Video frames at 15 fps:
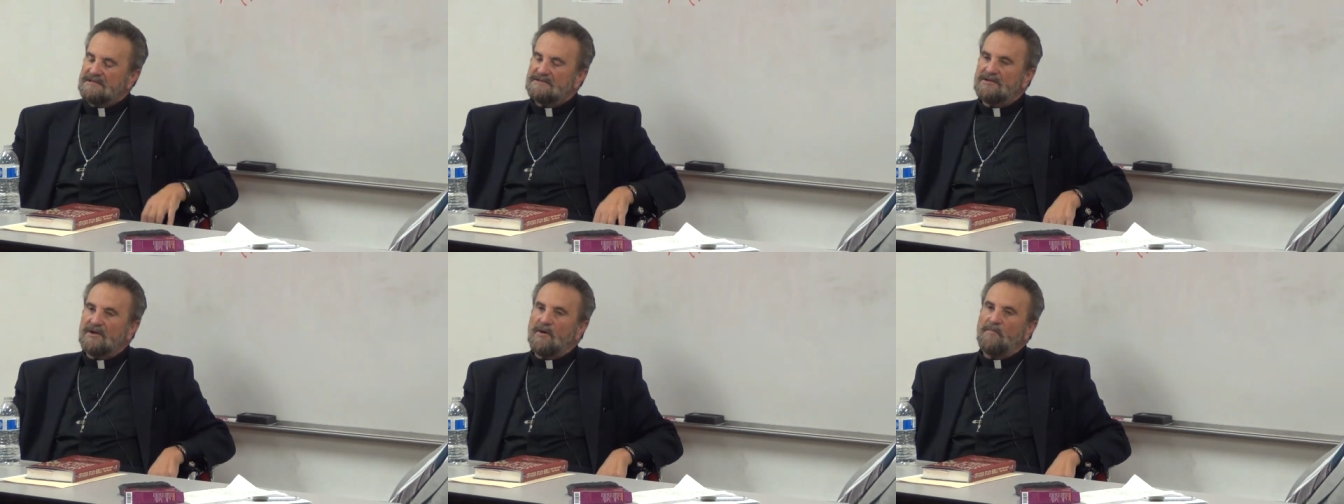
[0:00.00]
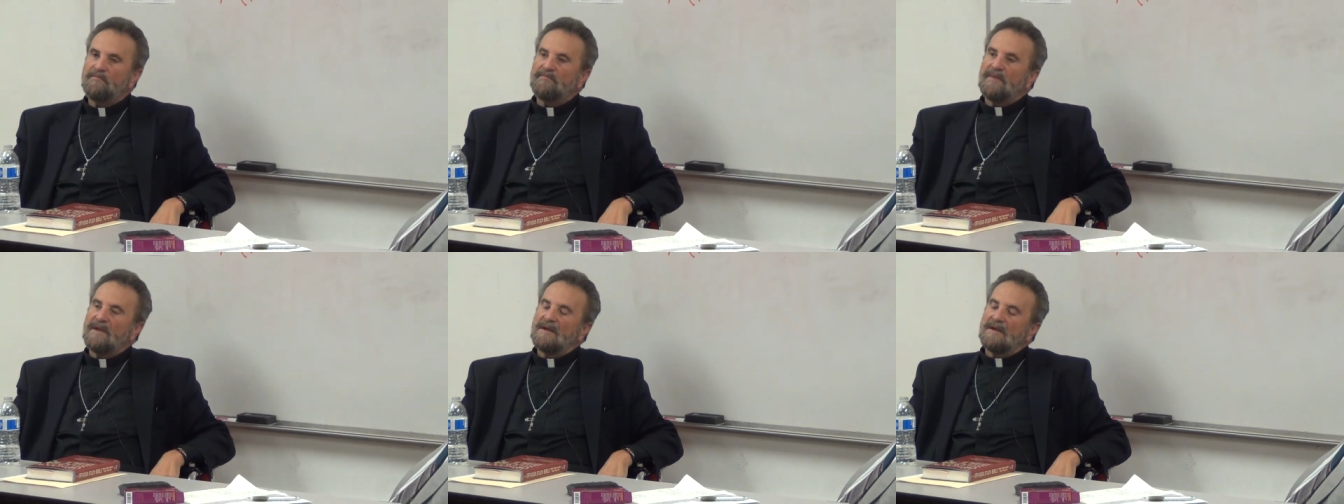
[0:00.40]

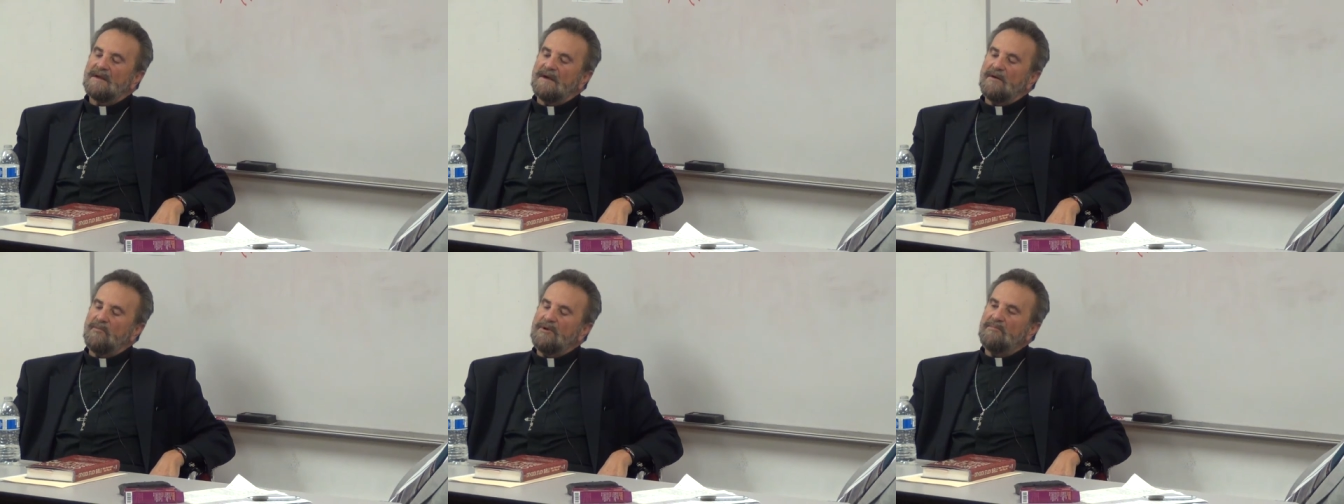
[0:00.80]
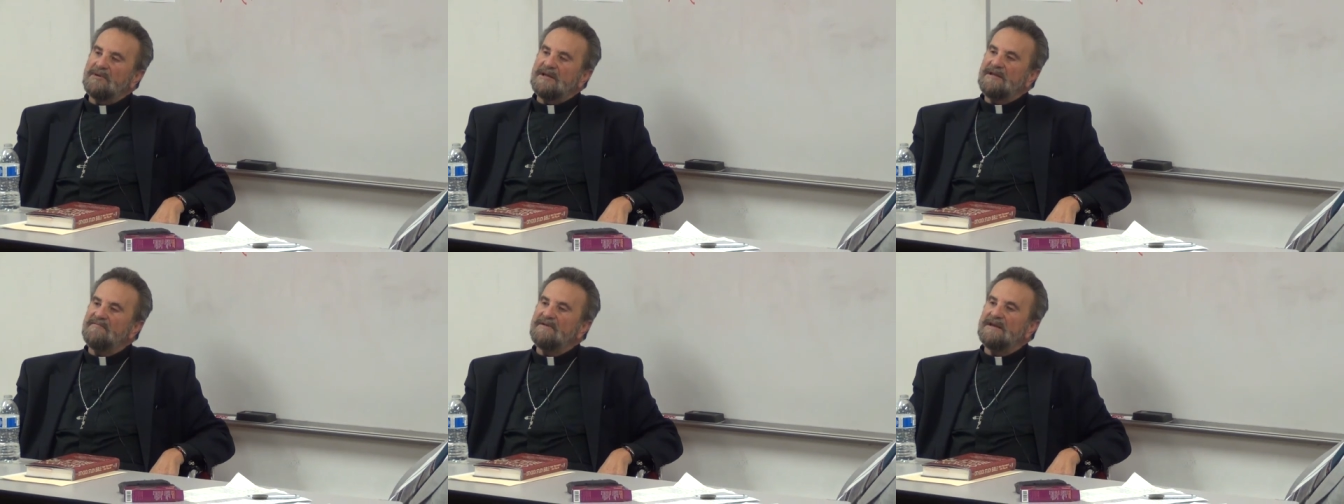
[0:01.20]
So we
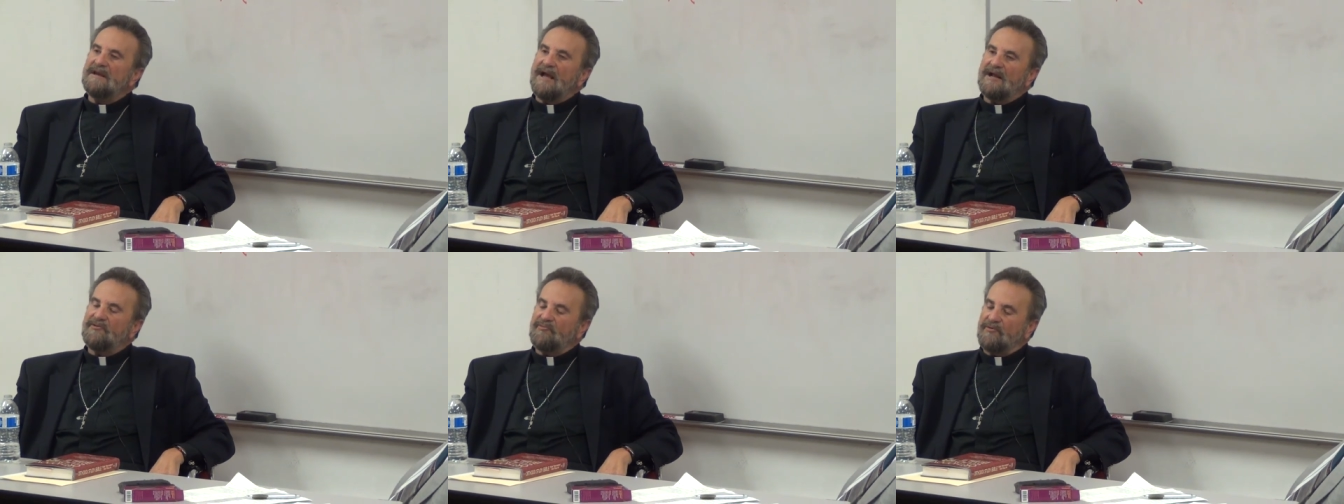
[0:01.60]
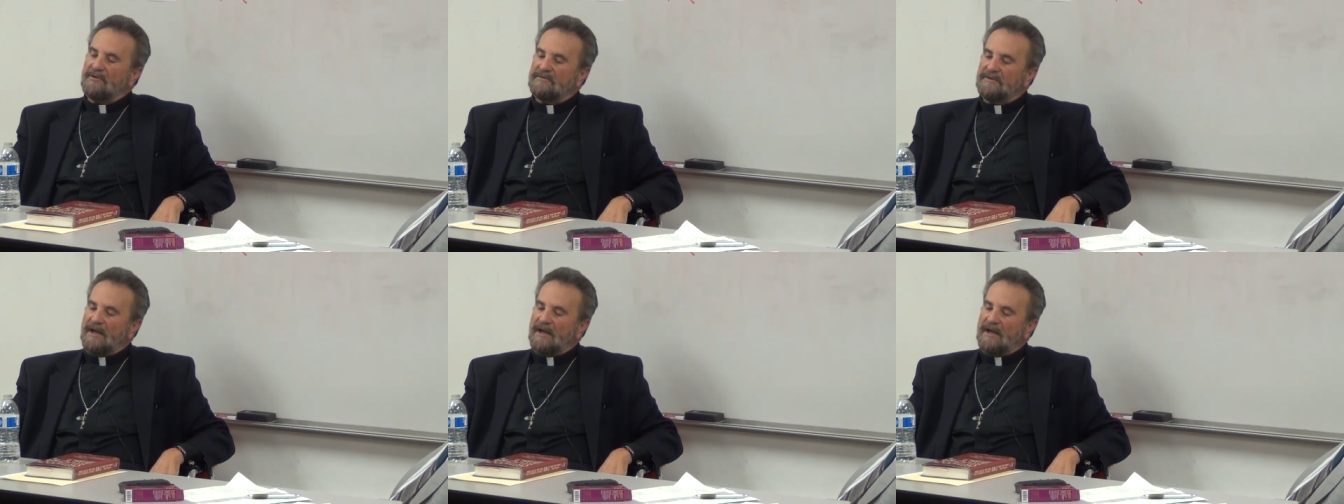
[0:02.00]
believe in natural.